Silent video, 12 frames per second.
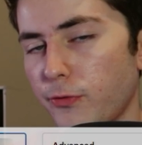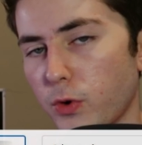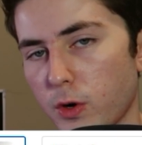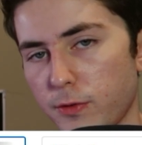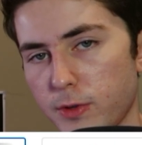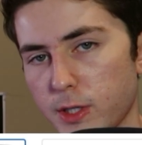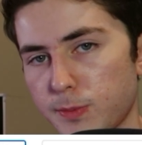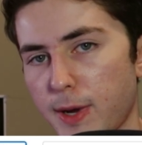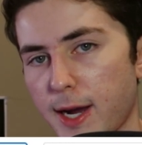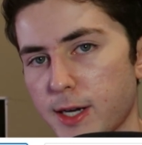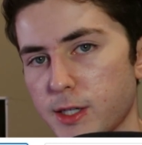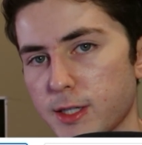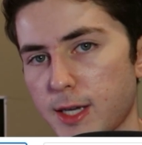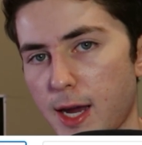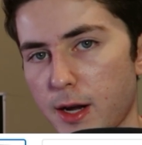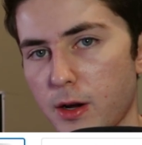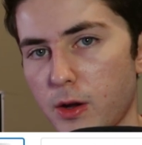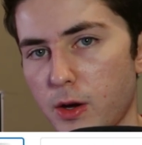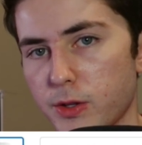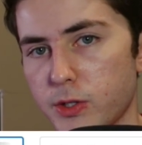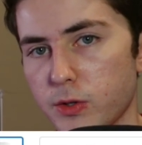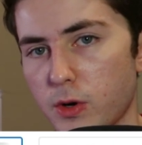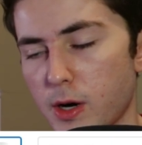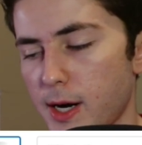4 of these packages added on
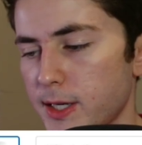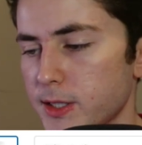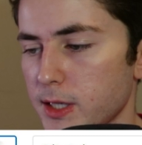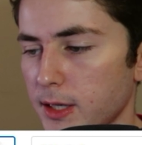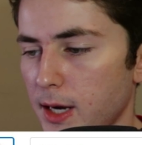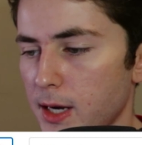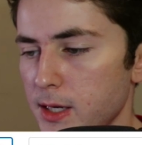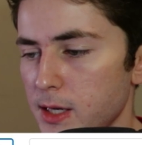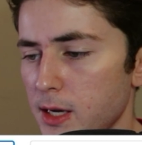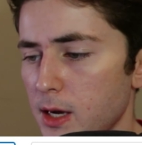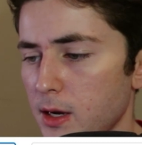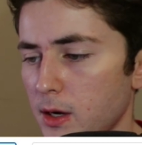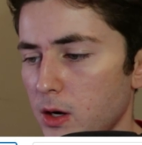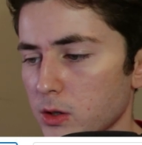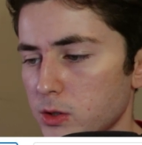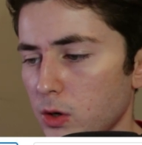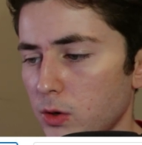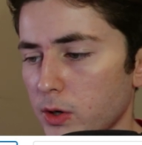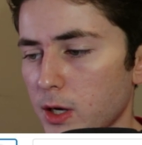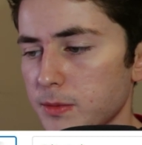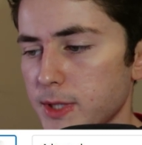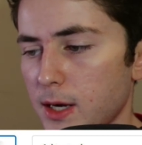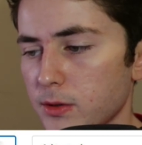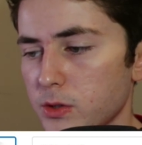to our XC90, our total
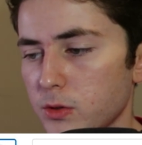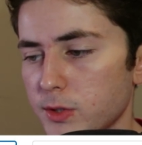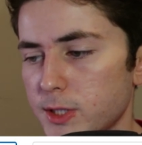comes out to